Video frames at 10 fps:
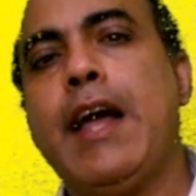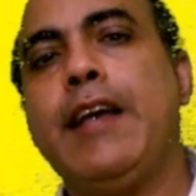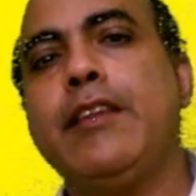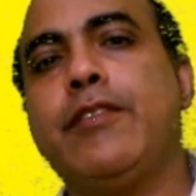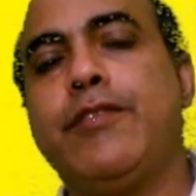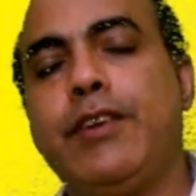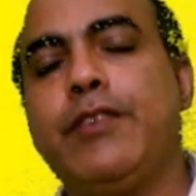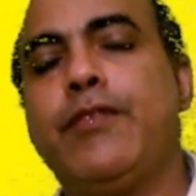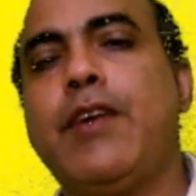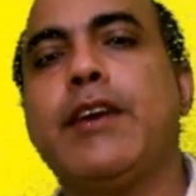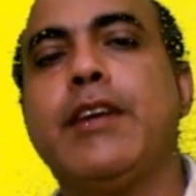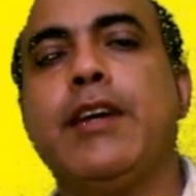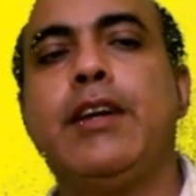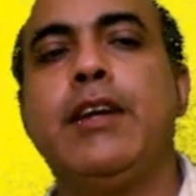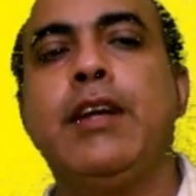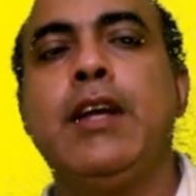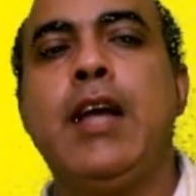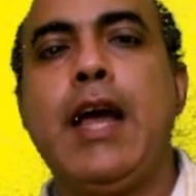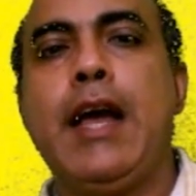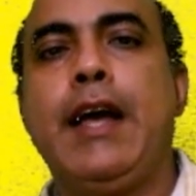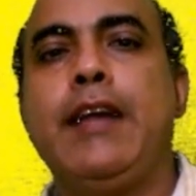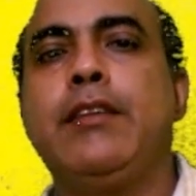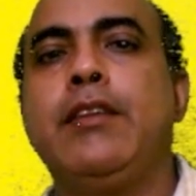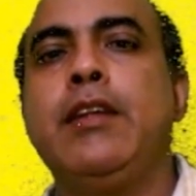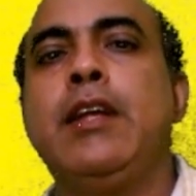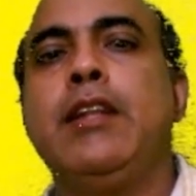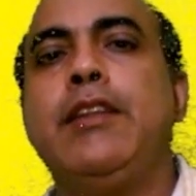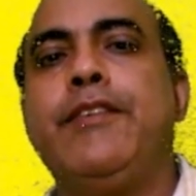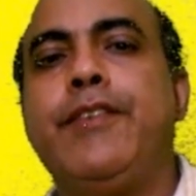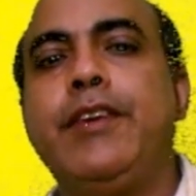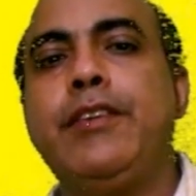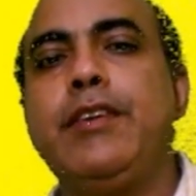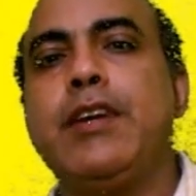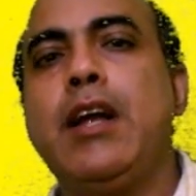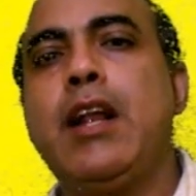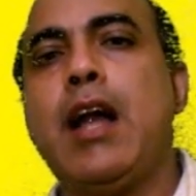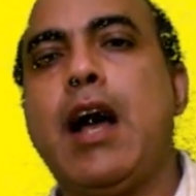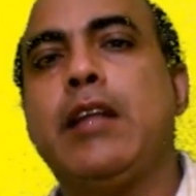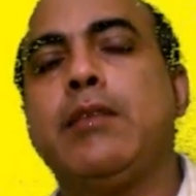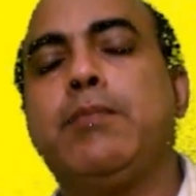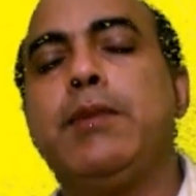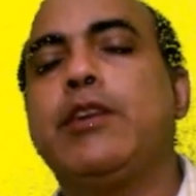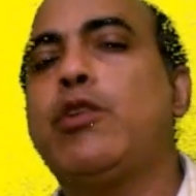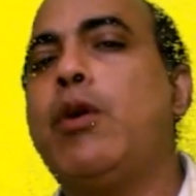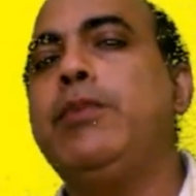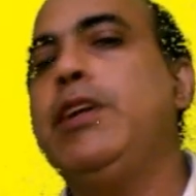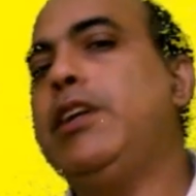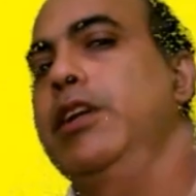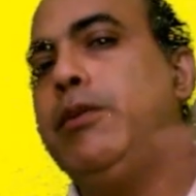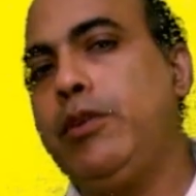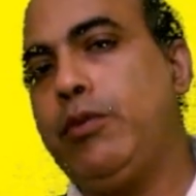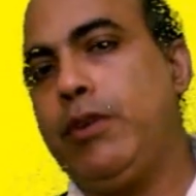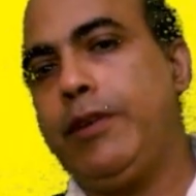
first factor as the physical aspect of the individual.